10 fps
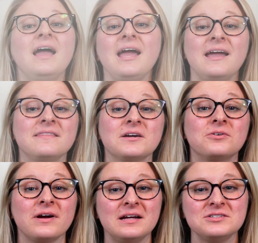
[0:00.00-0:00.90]
And the
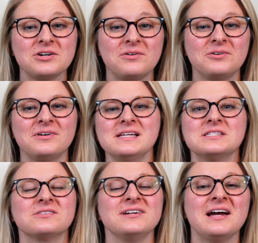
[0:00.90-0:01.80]
grand total is
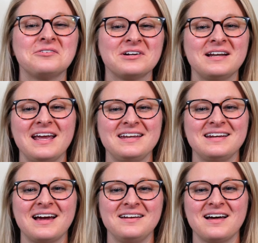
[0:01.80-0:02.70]

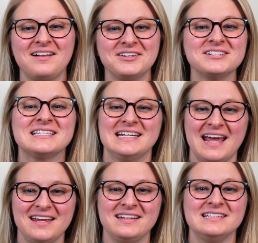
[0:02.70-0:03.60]

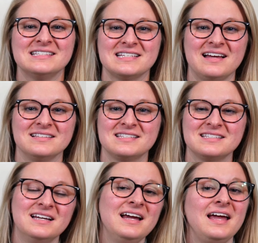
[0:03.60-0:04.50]
$389.80.
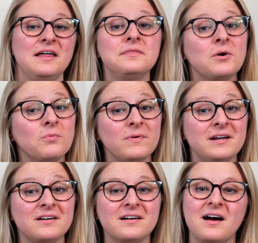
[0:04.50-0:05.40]
And the
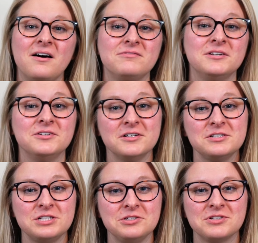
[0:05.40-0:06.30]
winner of the
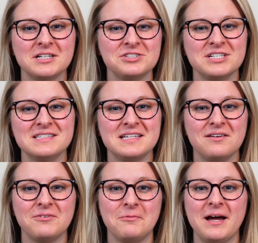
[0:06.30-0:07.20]
Nourishing Traditions
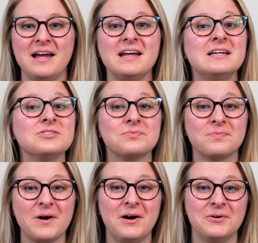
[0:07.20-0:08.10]
giveaway is
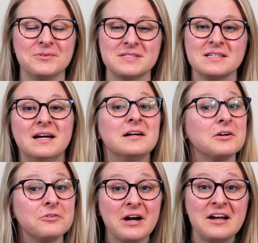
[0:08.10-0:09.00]
Rose.
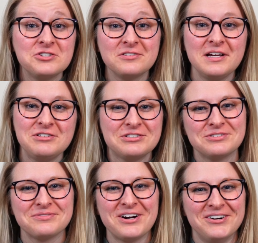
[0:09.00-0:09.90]

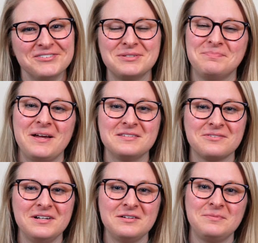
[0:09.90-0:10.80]
Congratulations, Rose. Ben's
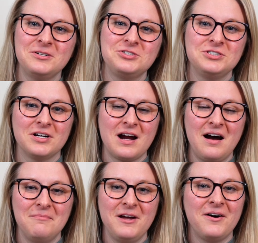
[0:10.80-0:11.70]
going to put your
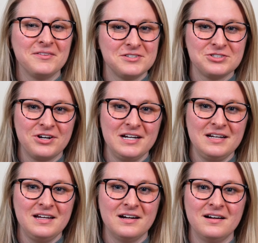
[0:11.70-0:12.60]
comment on the screen
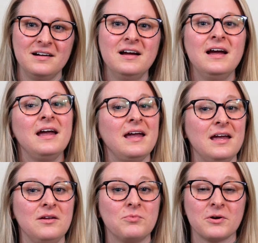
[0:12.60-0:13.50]
here,
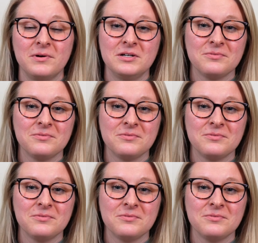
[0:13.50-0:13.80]
and we're going to